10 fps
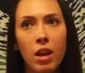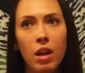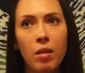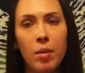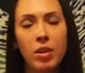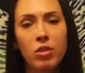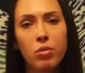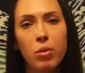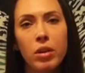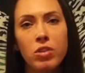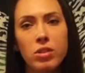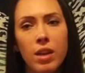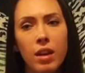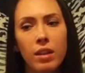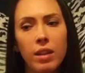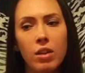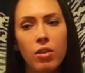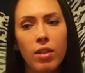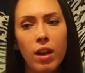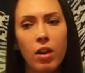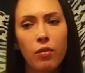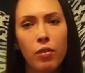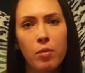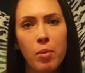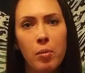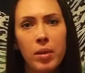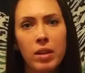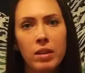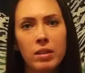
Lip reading: and you want to just kind of linger there for a moment,